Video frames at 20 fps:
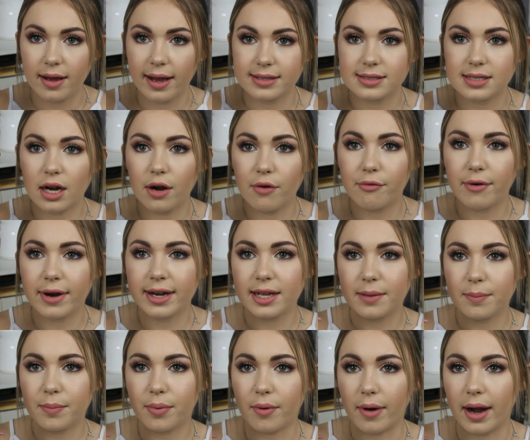a
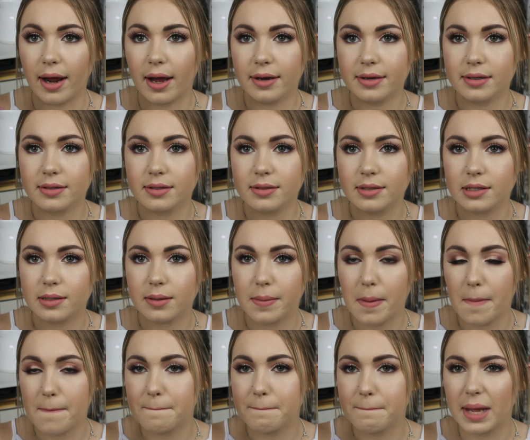reddy brown,
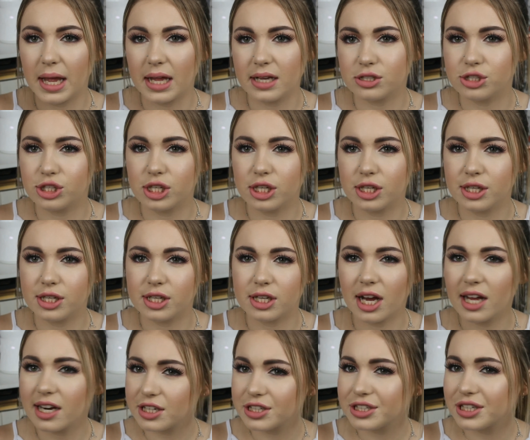peachy
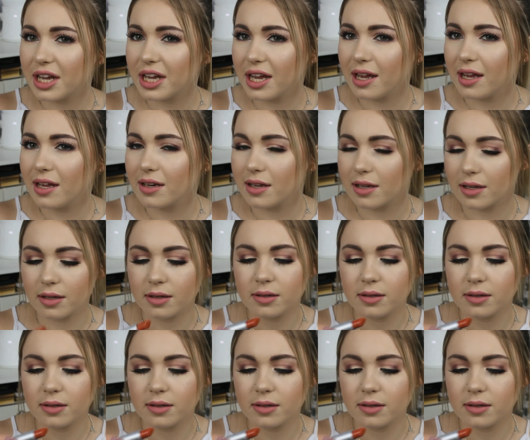kind of shade.